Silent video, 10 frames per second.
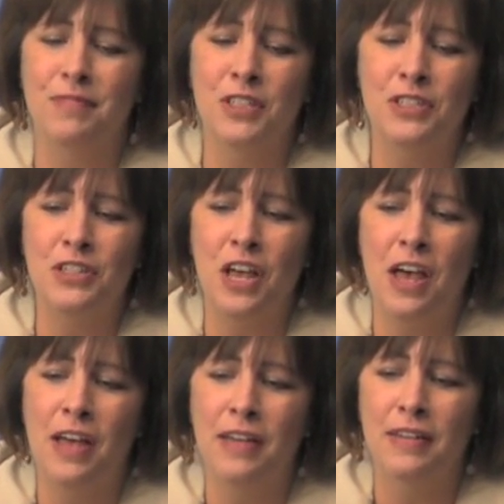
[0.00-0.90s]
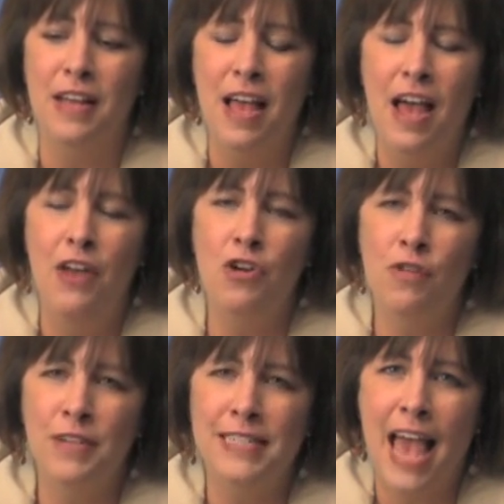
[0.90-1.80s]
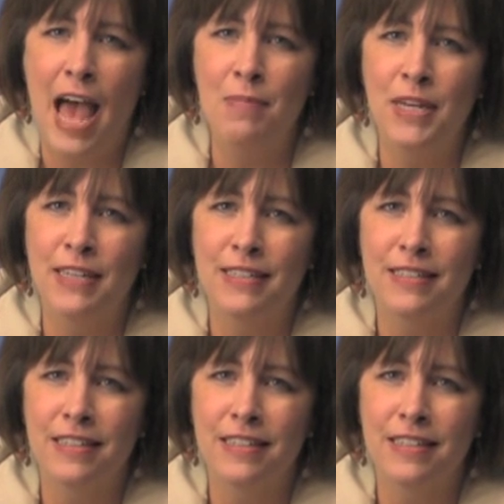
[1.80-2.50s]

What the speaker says: just a nervous habit